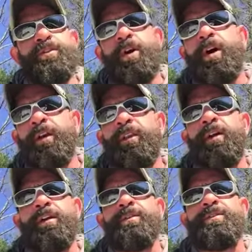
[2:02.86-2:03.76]
dog
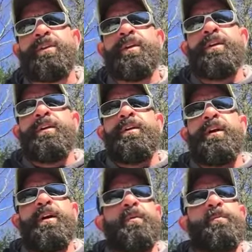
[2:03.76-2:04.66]
learns,
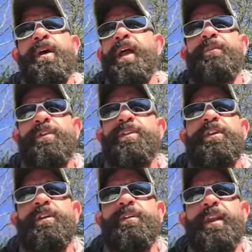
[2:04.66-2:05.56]

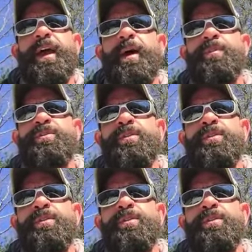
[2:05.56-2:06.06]
everything that happens,